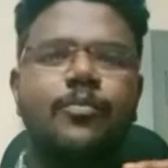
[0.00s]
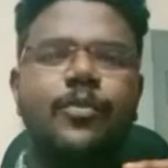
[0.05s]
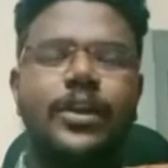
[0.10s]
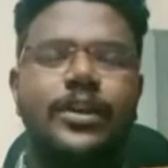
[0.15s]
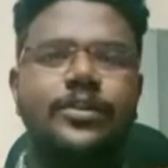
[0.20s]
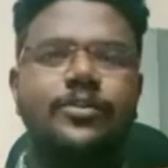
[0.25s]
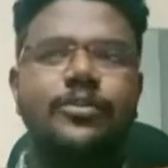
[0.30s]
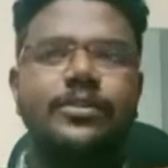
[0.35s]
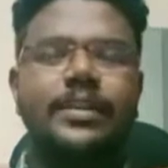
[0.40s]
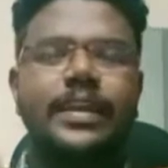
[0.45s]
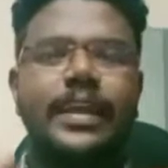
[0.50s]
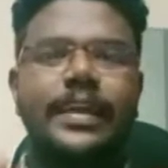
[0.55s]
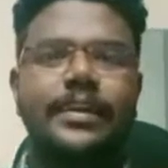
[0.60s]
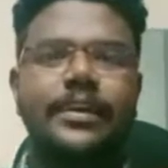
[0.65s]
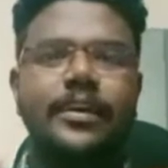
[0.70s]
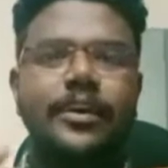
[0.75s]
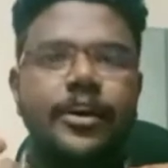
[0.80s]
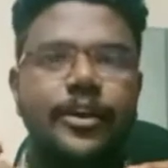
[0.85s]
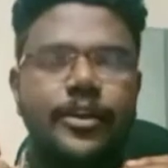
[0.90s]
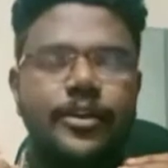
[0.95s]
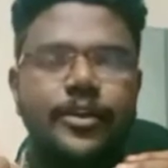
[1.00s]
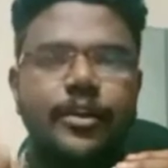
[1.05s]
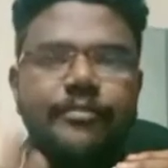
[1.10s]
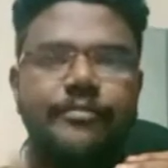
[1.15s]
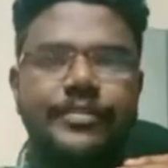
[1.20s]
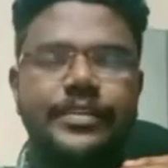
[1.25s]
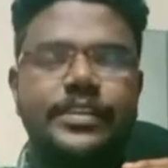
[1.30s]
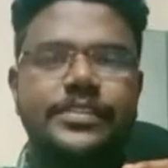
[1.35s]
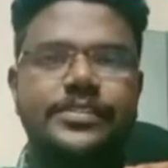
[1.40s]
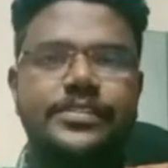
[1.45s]
good, like you
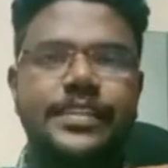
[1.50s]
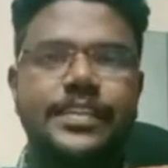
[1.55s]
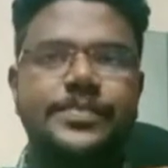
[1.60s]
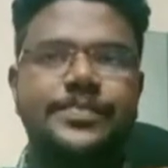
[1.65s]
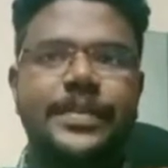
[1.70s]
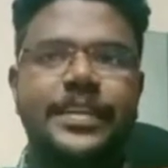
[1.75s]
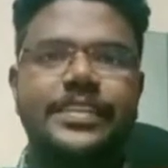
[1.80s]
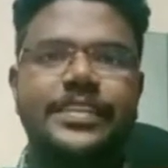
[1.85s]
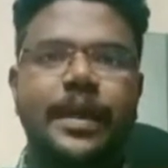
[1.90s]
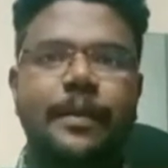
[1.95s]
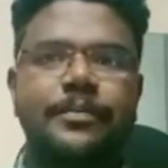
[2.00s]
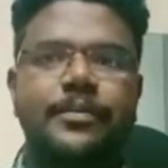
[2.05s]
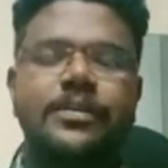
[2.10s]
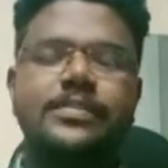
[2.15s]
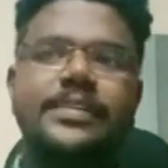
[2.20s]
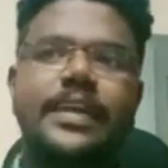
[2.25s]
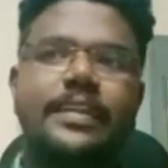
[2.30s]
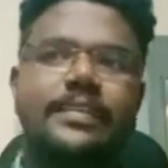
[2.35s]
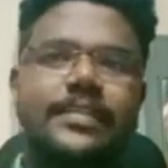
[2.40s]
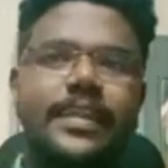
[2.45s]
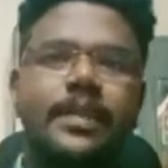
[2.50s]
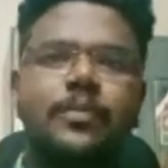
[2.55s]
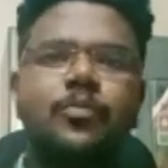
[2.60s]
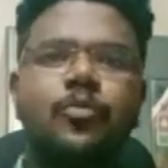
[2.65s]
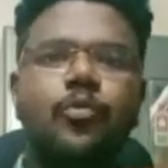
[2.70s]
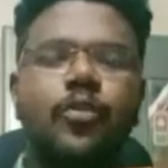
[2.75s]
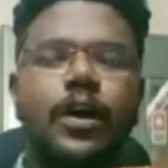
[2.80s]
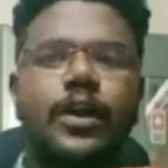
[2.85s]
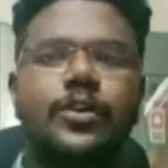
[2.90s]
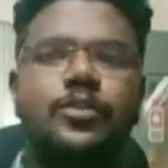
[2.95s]
have finished these many chapters, and then
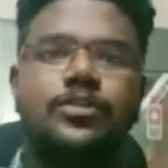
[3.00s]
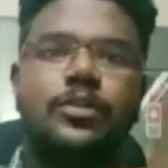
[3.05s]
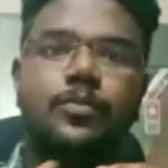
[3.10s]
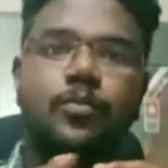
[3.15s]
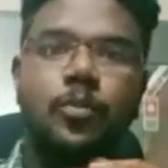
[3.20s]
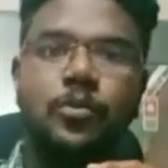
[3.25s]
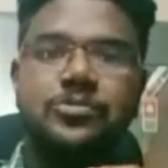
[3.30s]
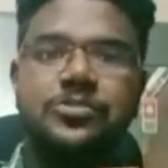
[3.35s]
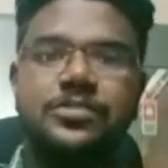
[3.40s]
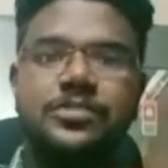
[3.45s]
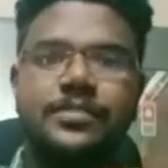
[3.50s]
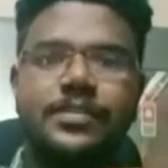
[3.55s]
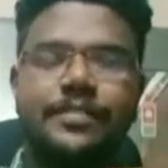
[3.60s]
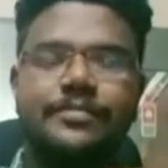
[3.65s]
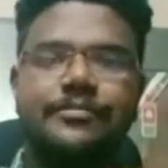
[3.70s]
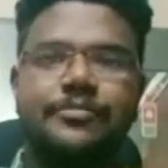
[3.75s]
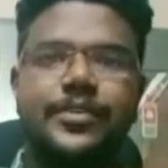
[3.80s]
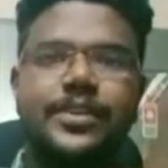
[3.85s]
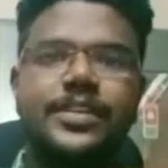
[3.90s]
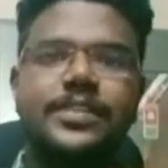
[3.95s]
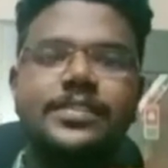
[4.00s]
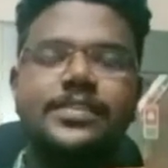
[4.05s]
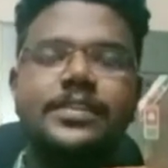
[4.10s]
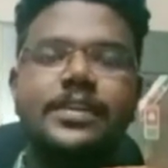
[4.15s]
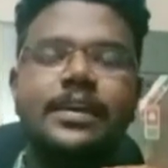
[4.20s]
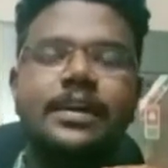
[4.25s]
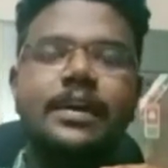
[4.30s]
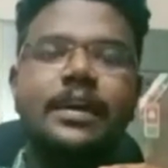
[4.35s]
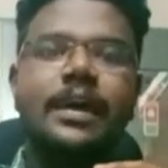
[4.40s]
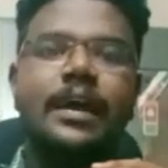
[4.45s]
move on to the most tough ones,
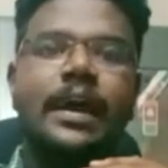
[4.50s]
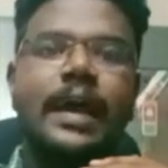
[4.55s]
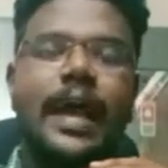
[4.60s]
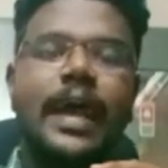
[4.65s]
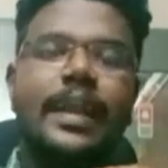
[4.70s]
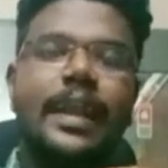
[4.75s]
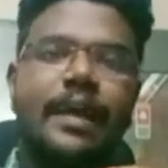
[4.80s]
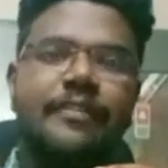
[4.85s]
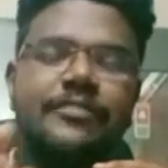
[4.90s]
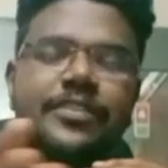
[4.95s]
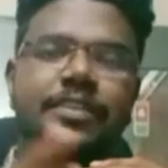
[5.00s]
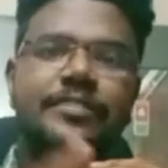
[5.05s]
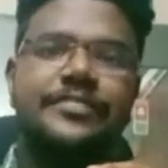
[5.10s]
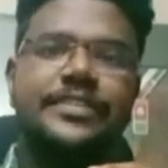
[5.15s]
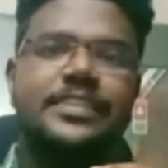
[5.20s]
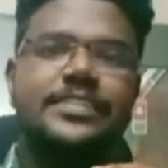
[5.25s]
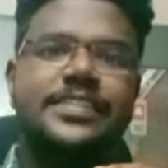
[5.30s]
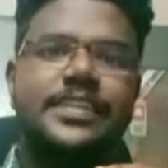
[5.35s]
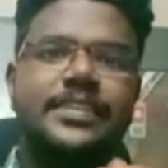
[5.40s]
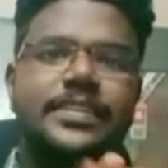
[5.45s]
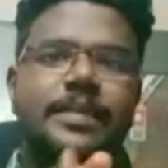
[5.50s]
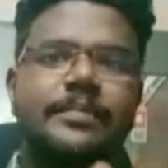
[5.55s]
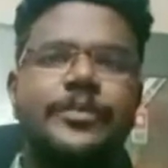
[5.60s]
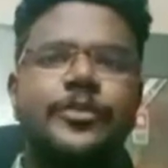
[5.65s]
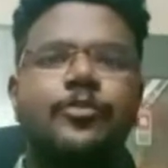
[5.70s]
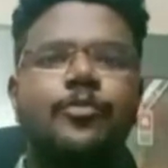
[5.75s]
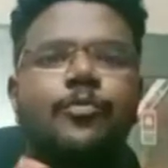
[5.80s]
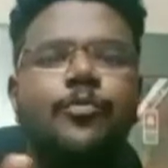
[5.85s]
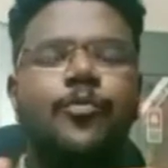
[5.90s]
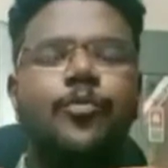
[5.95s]
and after finishing them
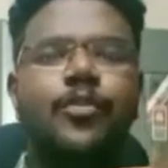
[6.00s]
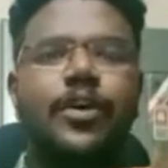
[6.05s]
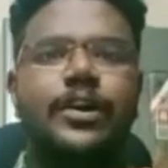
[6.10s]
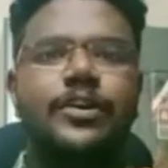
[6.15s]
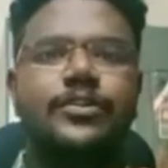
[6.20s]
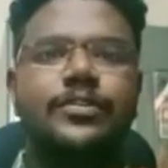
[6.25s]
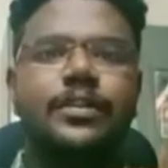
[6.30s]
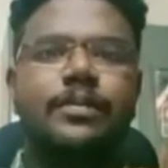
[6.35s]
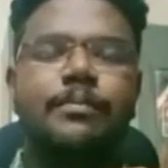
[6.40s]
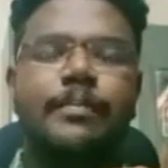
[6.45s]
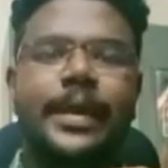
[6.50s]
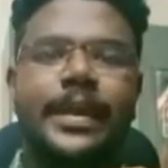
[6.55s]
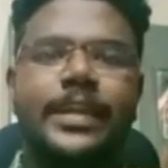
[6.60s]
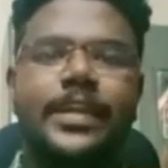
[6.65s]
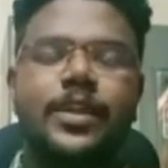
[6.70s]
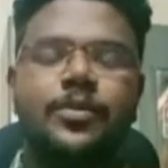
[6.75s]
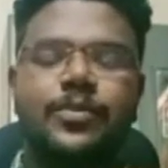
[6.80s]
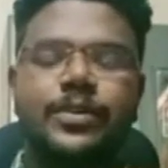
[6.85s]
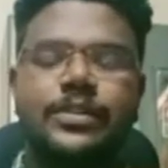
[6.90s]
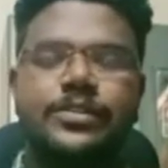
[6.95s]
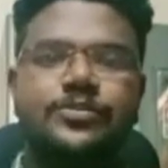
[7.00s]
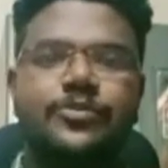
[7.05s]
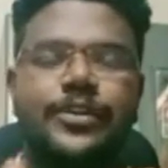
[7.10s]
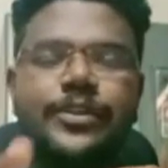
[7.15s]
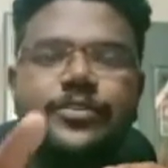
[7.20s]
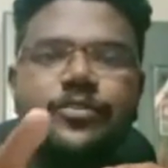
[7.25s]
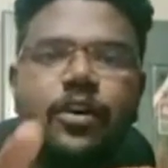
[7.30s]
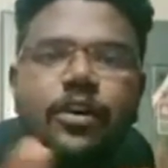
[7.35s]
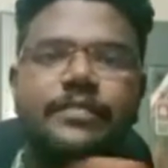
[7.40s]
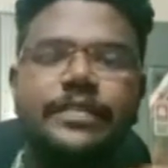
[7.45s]
you move on to the milder ones. So
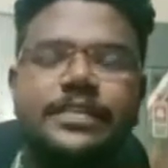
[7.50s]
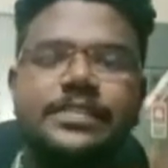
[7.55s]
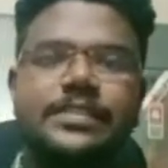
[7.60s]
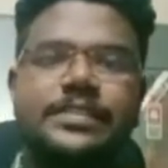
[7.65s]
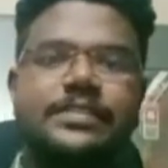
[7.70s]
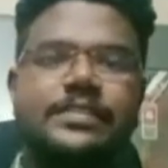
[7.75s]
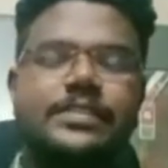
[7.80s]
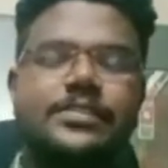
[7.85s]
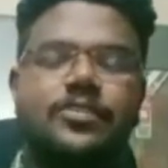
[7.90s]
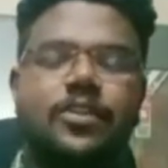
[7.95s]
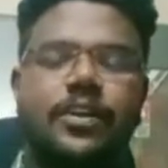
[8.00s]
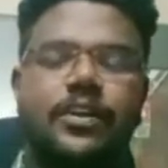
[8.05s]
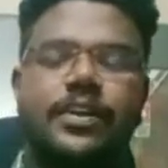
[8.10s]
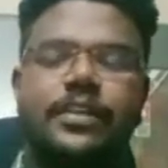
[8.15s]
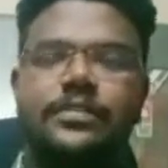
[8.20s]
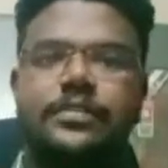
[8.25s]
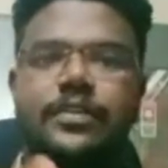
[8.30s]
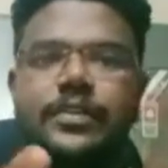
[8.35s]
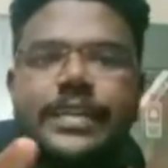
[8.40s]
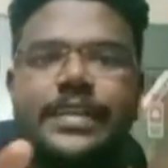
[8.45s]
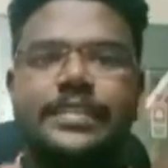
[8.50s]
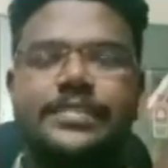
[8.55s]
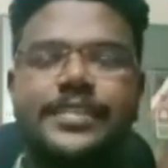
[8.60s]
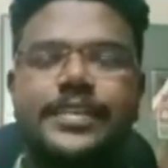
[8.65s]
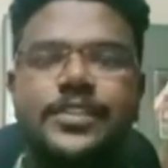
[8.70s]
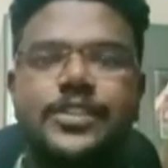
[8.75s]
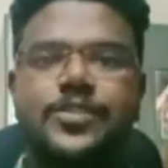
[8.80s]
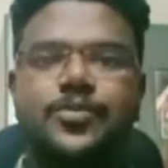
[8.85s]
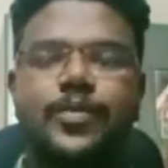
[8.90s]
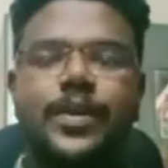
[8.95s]
it's always in this order: the
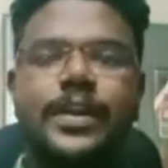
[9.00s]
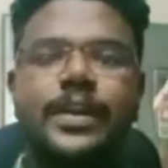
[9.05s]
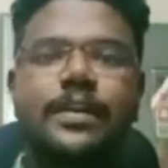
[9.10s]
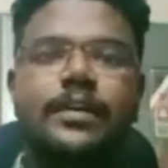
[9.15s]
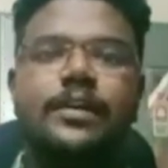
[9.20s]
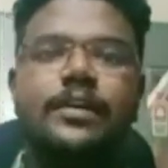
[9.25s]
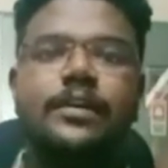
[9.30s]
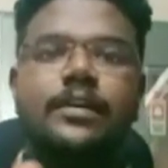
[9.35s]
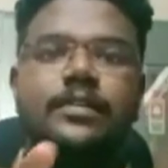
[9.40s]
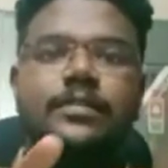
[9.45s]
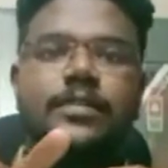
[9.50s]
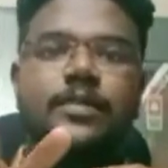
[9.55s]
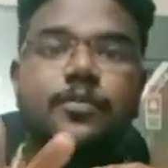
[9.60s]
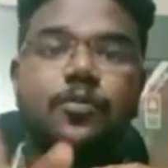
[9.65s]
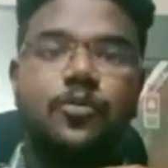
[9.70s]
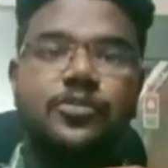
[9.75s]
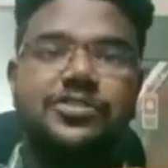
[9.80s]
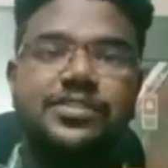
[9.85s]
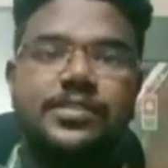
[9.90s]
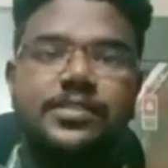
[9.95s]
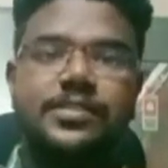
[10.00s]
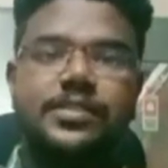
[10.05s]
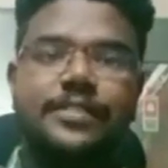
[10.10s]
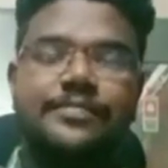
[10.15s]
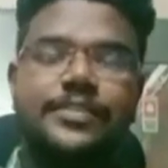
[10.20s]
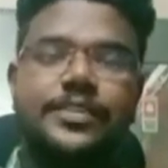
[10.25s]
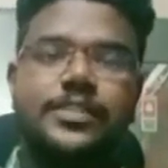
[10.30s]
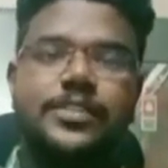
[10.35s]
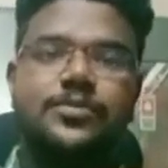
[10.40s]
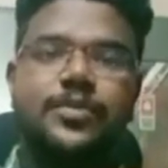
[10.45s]
easiest one, the most
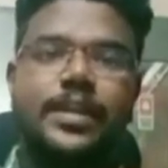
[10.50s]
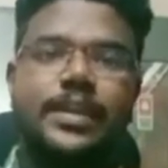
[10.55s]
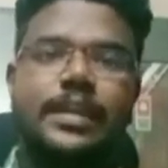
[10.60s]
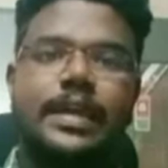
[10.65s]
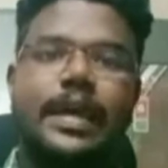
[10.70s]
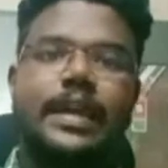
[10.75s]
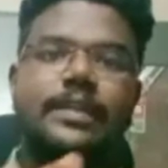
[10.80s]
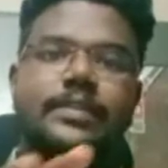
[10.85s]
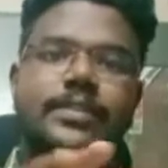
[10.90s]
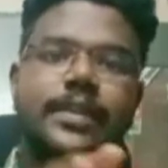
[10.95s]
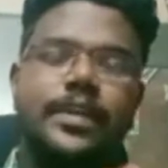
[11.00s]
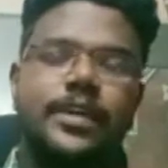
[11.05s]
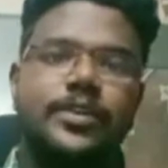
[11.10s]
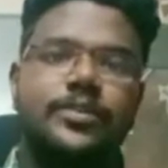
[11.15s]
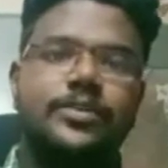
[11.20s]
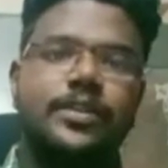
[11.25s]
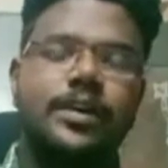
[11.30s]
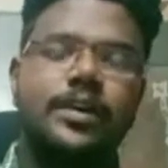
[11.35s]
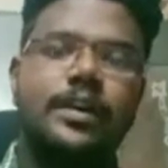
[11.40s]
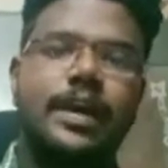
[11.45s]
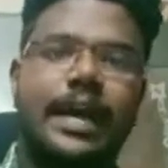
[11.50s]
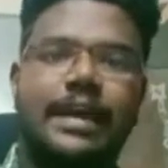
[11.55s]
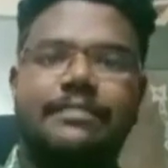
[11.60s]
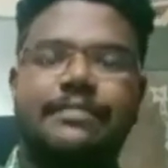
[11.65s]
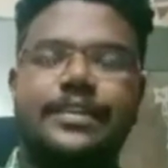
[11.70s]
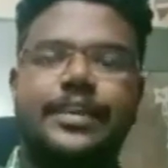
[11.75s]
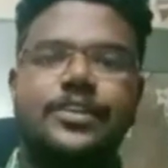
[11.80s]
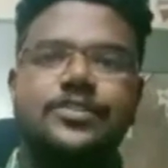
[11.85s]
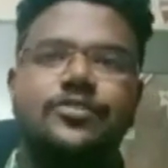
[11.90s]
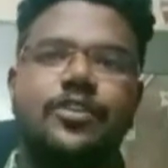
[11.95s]
toughest one, and then to the
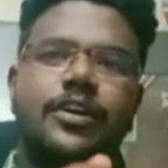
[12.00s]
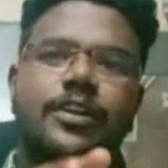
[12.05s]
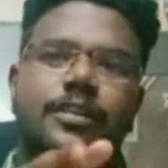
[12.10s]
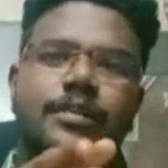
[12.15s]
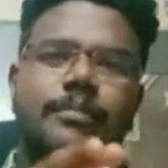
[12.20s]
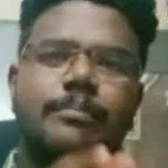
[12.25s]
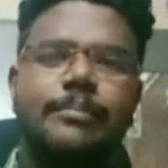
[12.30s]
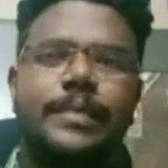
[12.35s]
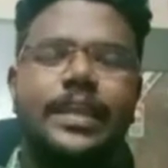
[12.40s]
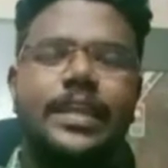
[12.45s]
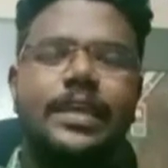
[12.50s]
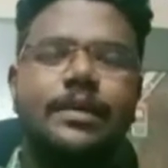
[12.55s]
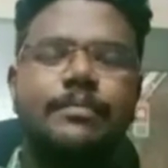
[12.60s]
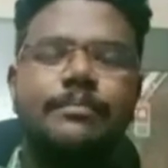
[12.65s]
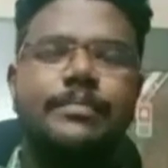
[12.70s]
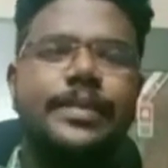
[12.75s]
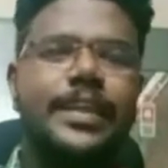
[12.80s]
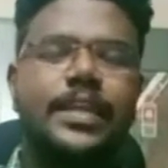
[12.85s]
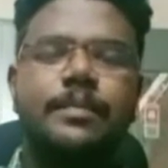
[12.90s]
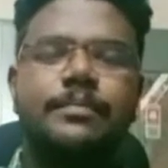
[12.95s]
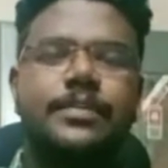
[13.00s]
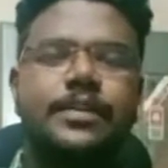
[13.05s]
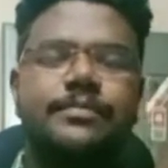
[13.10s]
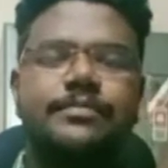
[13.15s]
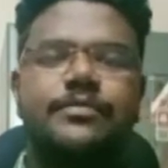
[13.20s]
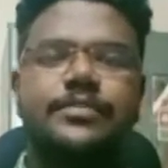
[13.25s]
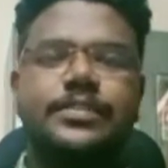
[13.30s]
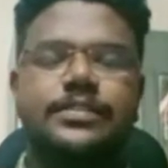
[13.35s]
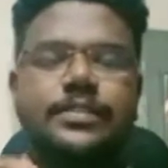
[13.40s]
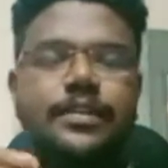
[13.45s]
average or medium
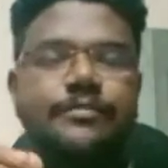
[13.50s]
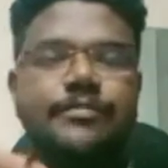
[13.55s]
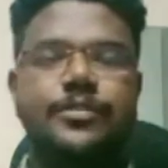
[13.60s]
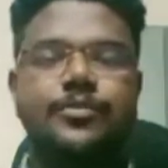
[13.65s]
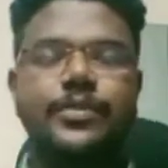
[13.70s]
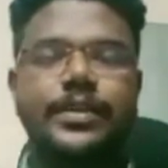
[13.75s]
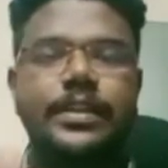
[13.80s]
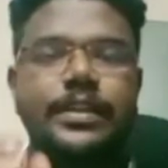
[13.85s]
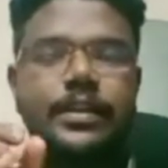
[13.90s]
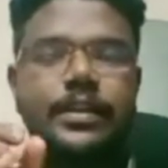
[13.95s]
tougher one.